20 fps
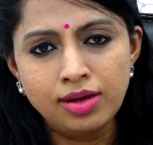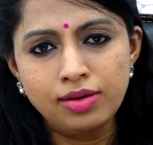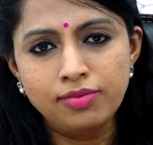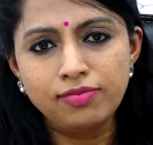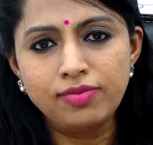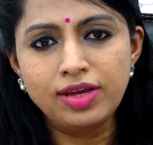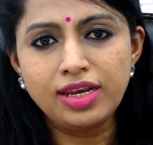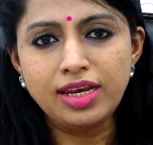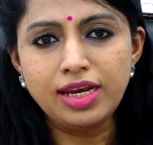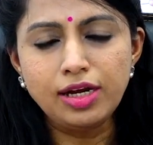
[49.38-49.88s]

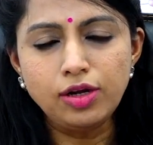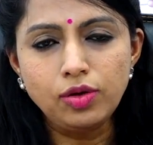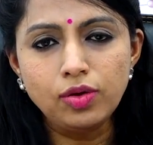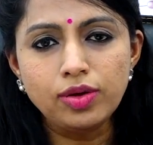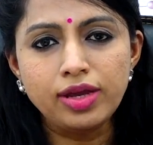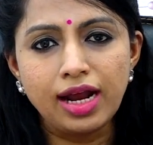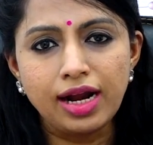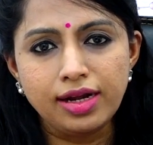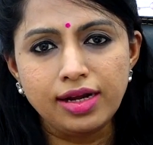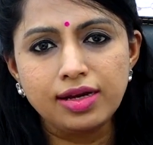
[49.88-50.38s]
We need to
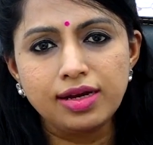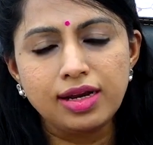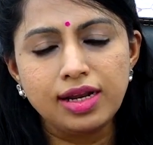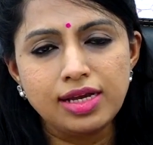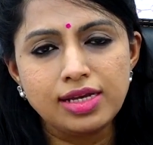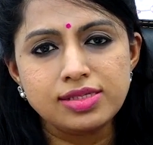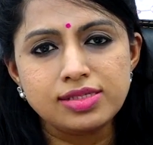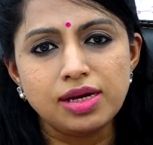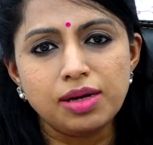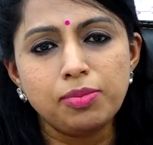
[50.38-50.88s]

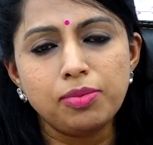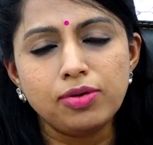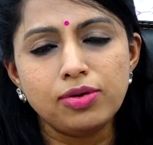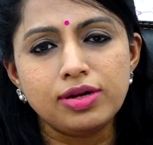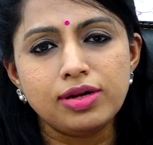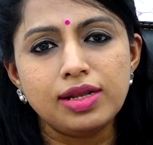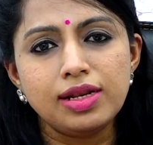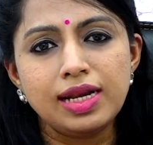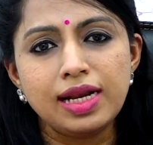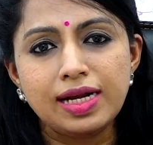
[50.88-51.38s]
categorize
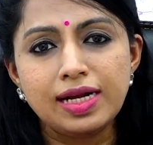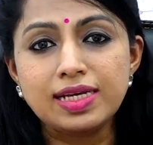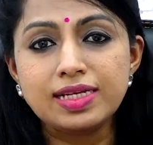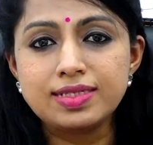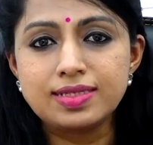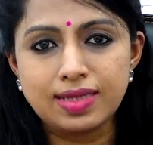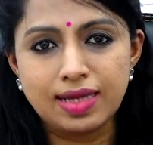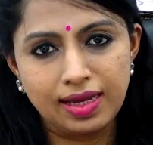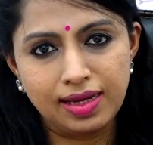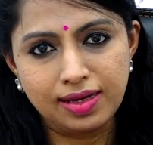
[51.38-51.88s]
about
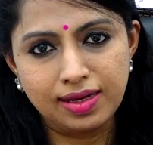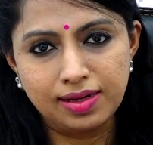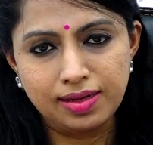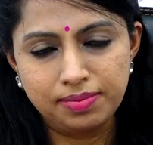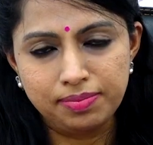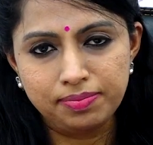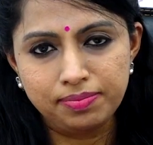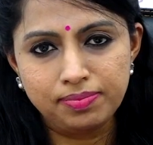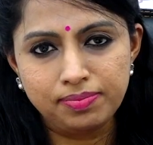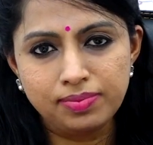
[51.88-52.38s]
lady's cycle.
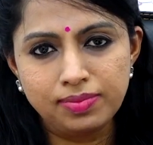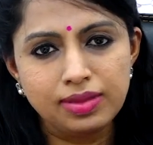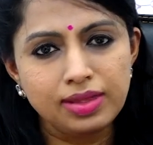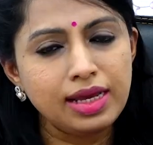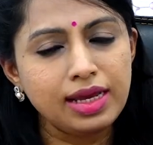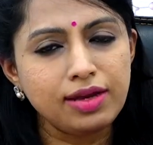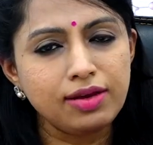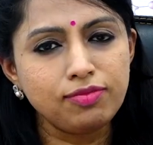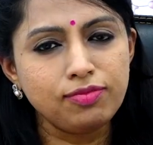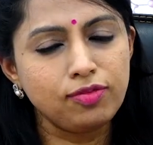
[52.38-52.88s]

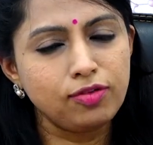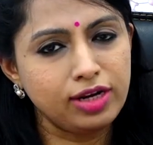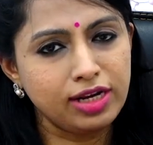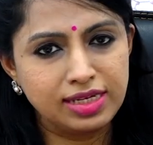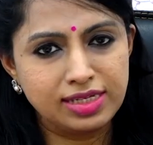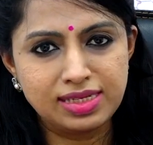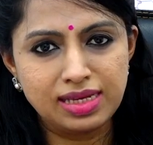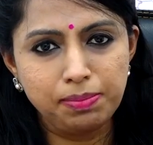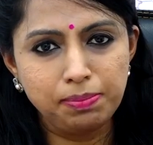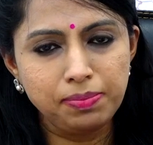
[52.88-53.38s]
Like for
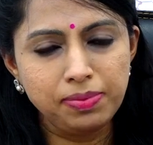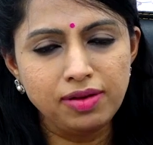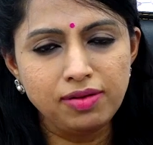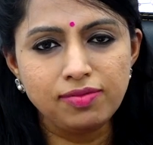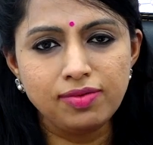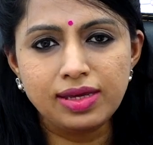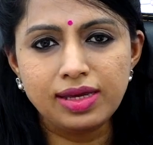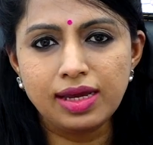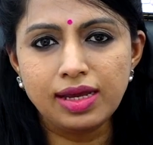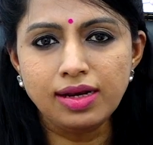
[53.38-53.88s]
example,
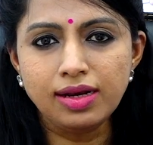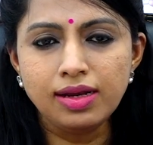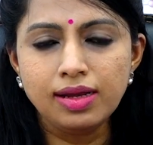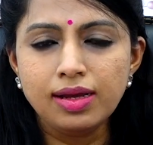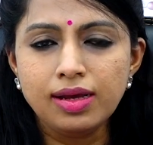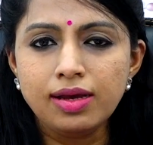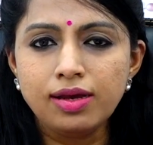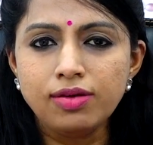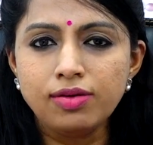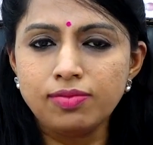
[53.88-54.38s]
we can
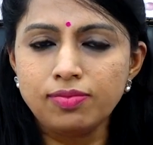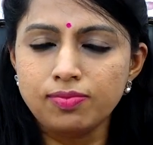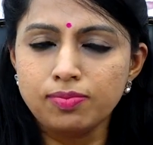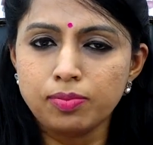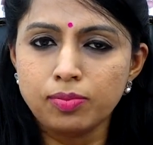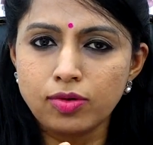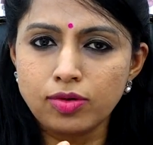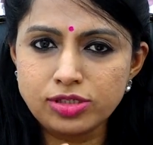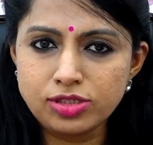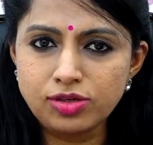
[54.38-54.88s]

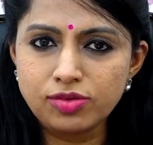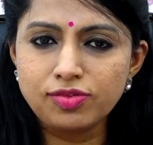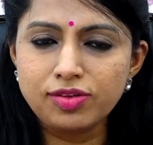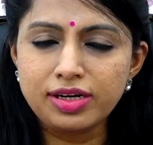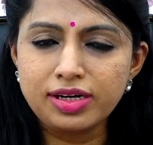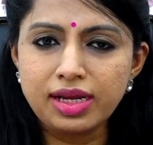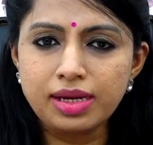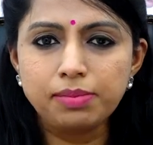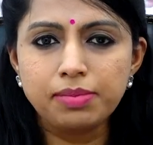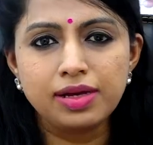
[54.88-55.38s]
most of the
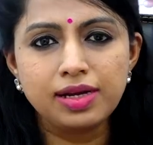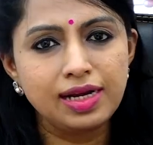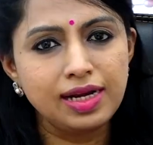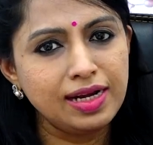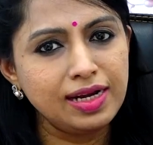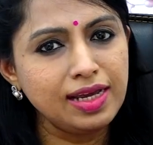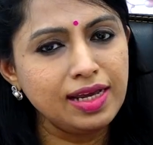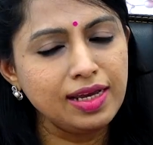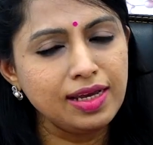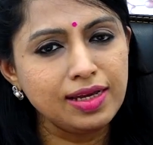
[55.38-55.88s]
time a
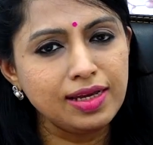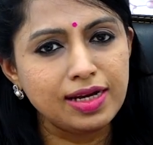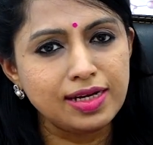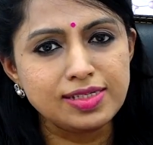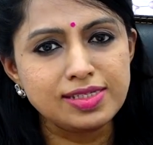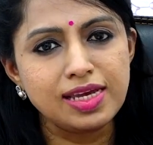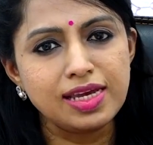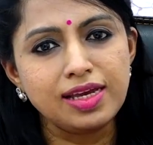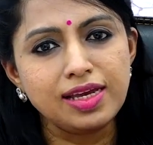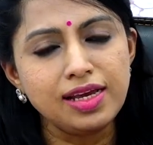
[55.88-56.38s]
lady
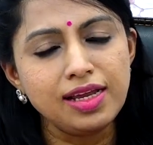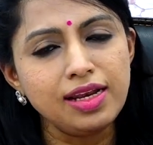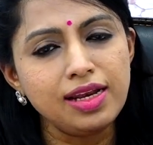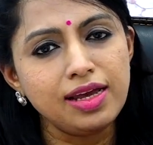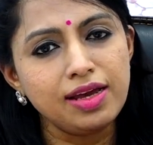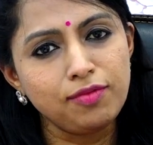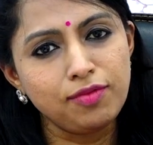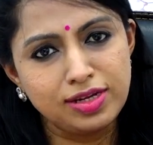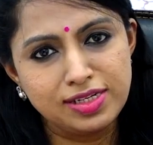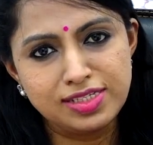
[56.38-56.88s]
gets cycle
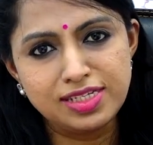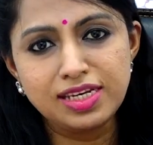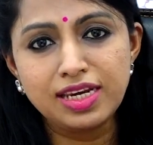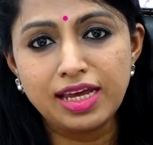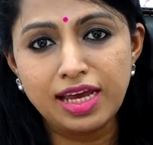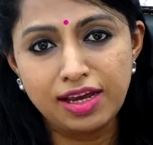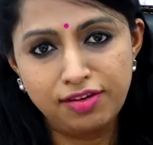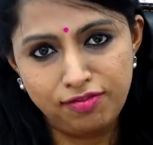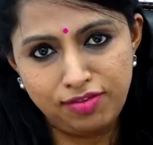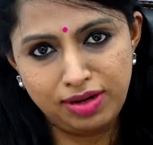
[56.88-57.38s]
once
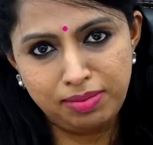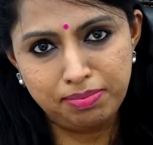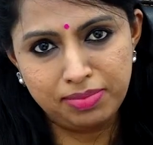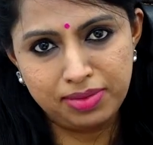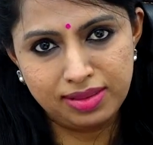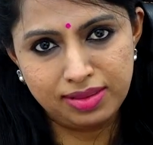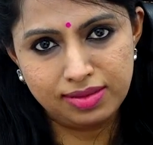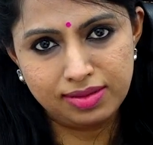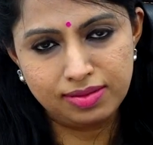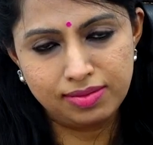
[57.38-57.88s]
in every
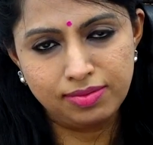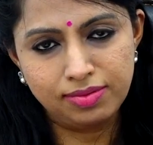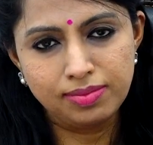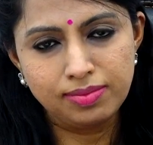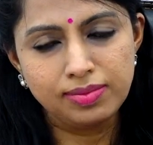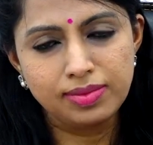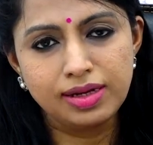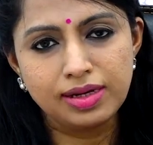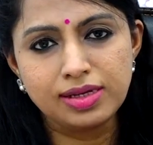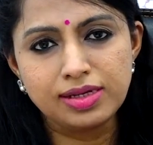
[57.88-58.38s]
month.
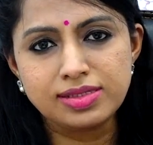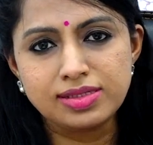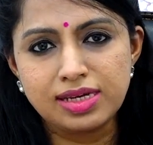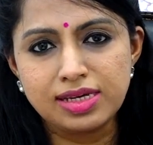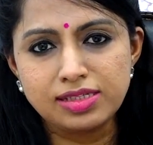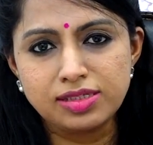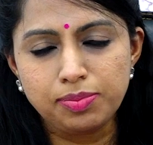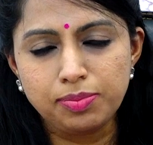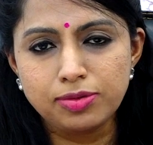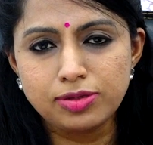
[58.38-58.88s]
That is, say
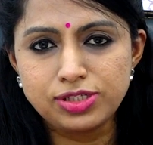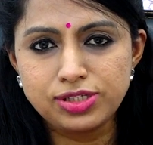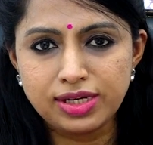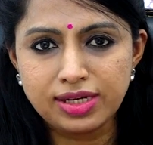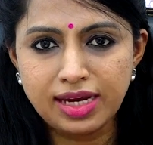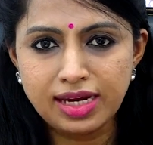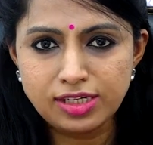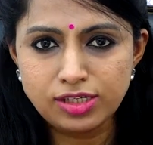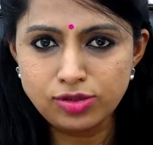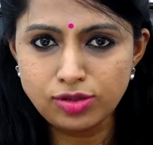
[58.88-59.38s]
suppose she
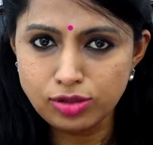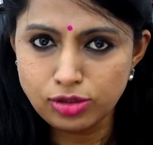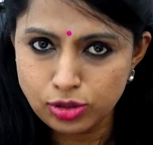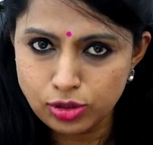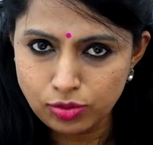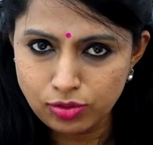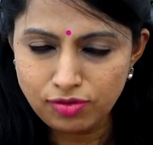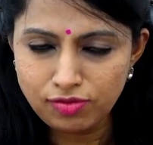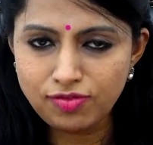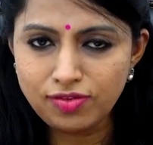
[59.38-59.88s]
gets on
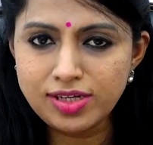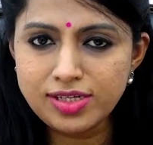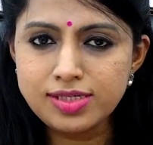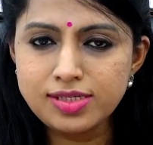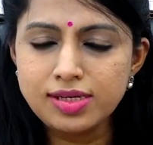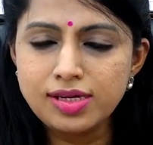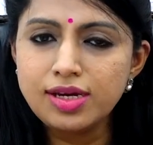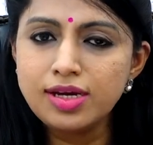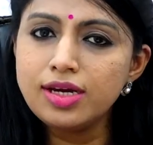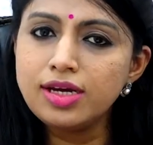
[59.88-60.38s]
June
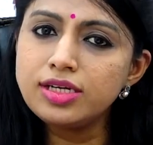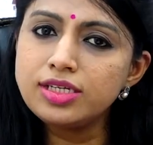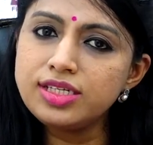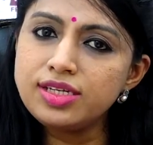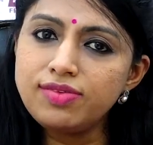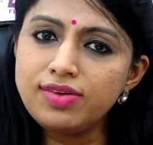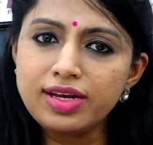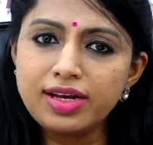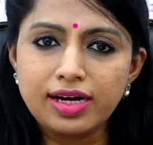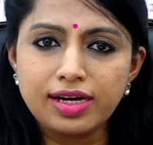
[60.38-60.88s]
1st, she
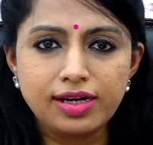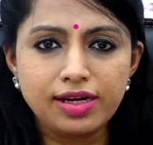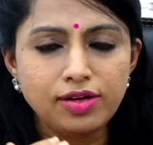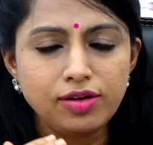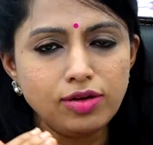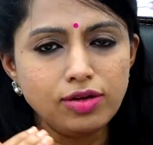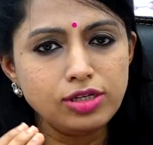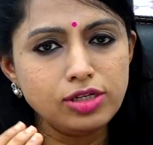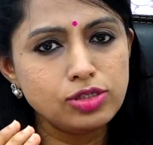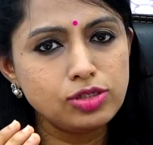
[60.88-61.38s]
will get it
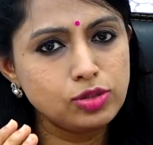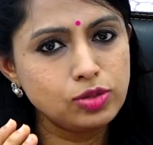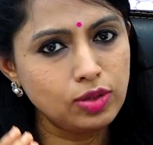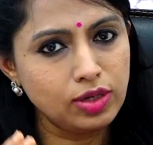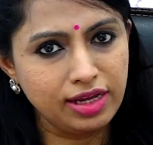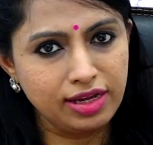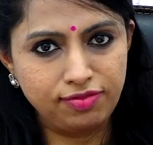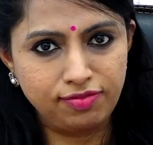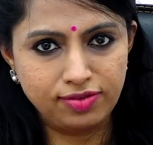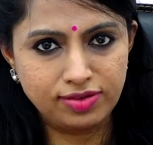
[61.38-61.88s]
on
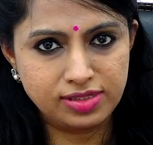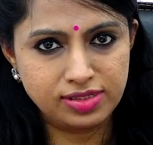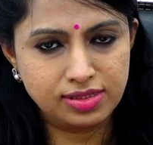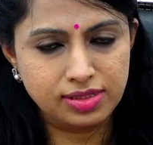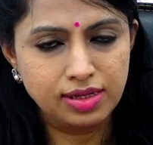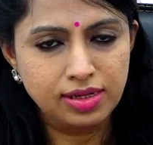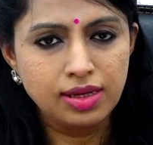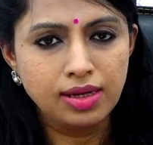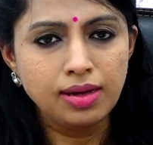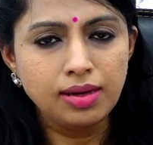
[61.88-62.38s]
July
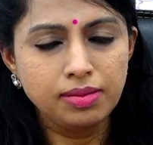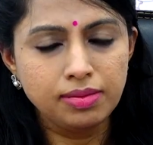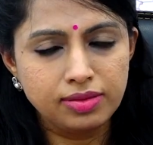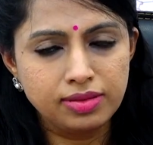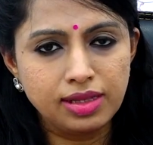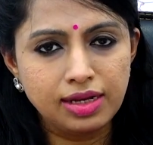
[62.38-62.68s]
1st.